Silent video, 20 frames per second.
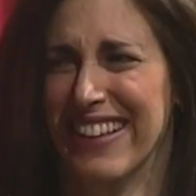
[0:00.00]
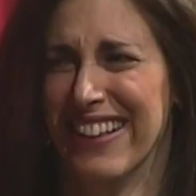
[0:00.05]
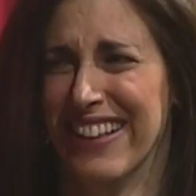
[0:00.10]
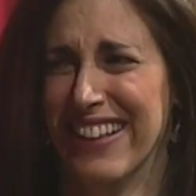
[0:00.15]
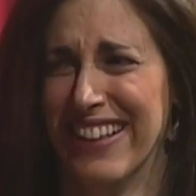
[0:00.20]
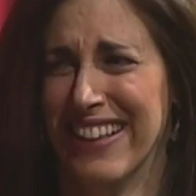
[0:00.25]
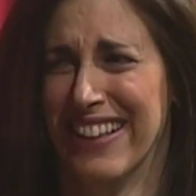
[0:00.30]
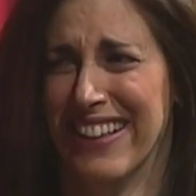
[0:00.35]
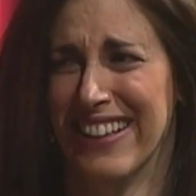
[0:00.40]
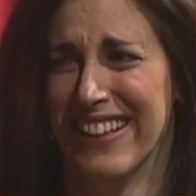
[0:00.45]
had
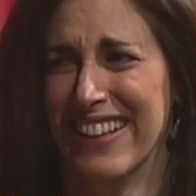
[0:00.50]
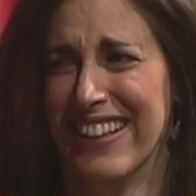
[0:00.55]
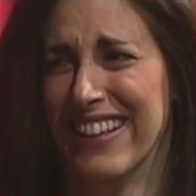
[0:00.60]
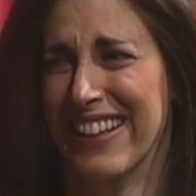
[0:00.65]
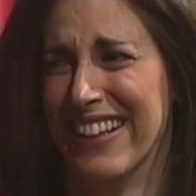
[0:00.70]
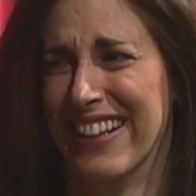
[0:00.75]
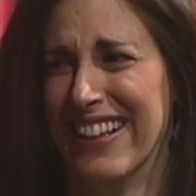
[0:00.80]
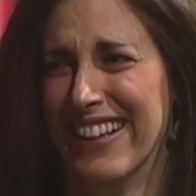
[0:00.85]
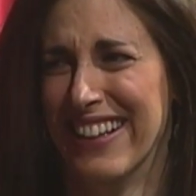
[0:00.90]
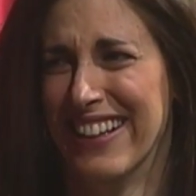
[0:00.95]
to get
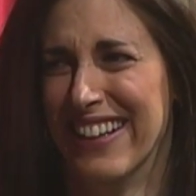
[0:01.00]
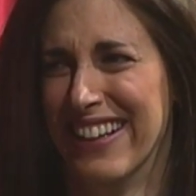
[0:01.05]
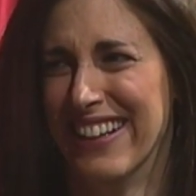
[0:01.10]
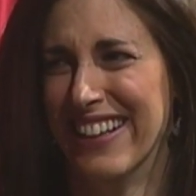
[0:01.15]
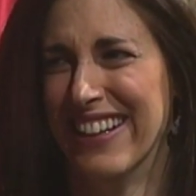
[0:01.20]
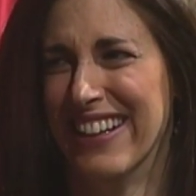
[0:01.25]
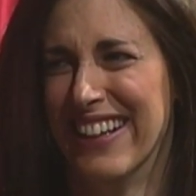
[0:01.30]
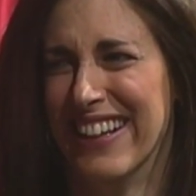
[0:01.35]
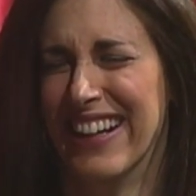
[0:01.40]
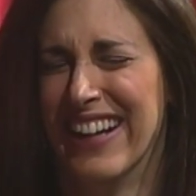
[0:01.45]
home on our
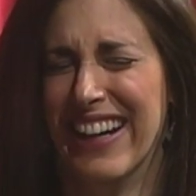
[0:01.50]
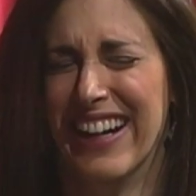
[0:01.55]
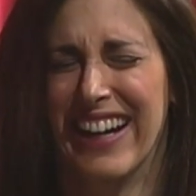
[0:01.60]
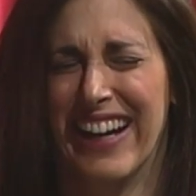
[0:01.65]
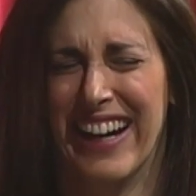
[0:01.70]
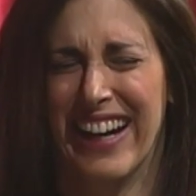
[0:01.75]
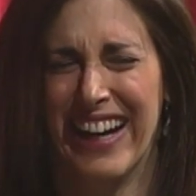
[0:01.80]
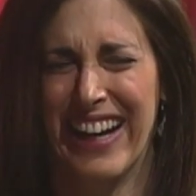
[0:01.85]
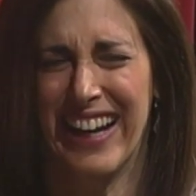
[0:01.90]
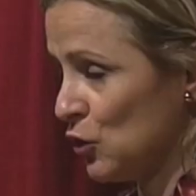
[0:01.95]
own, back to
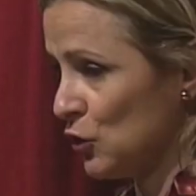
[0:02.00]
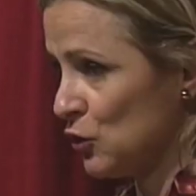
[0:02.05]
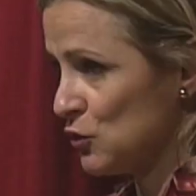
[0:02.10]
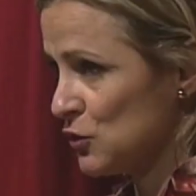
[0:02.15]
the church.